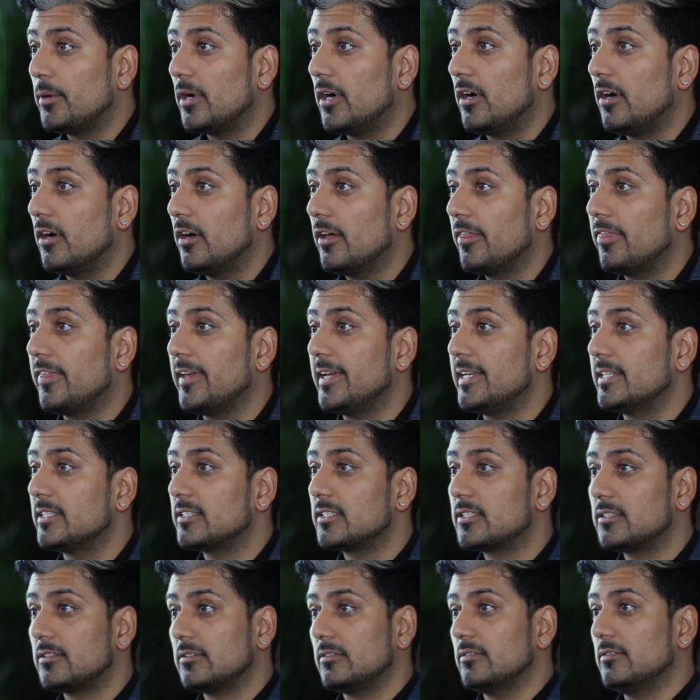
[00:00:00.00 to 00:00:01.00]
path,
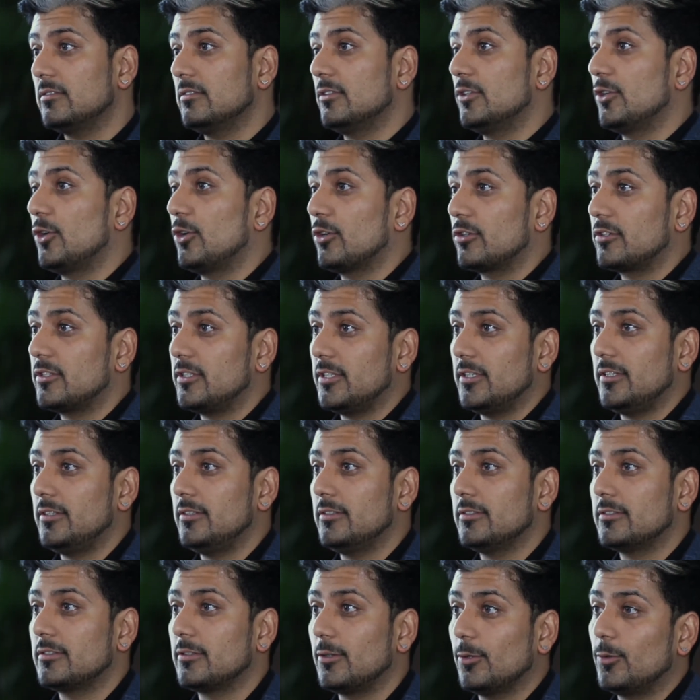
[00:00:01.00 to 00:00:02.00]
it's
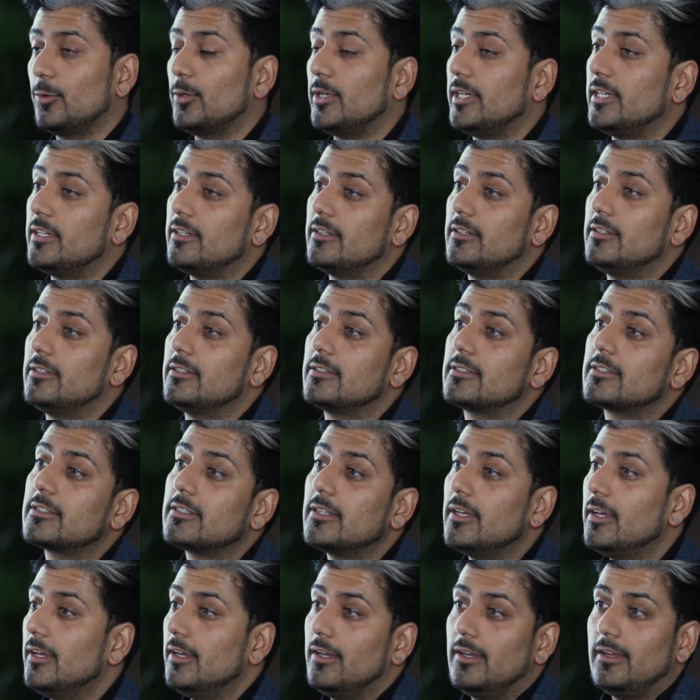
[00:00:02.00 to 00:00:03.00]
doctors, lawyers,
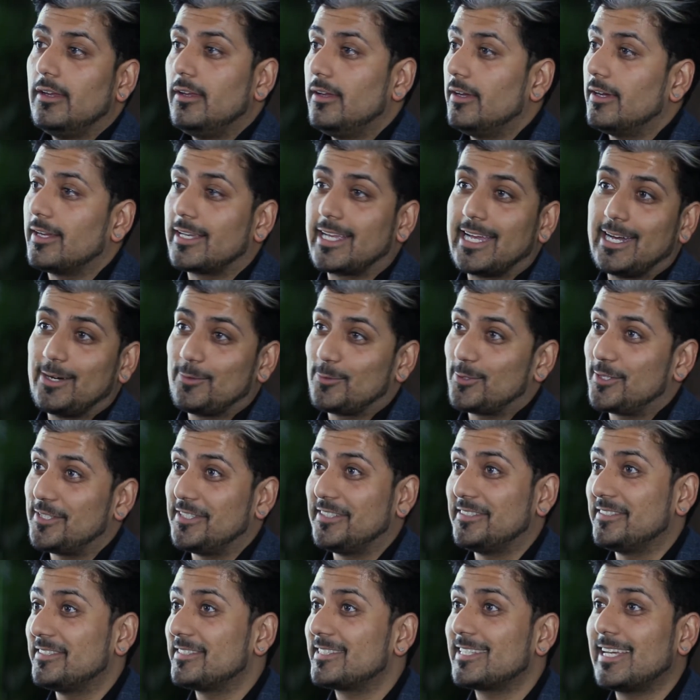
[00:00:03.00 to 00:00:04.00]

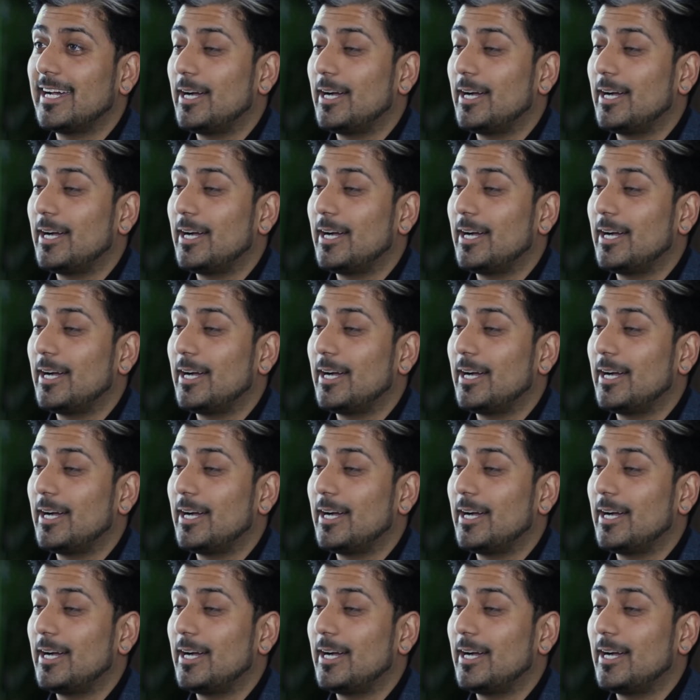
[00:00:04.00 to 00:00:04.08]
accountants,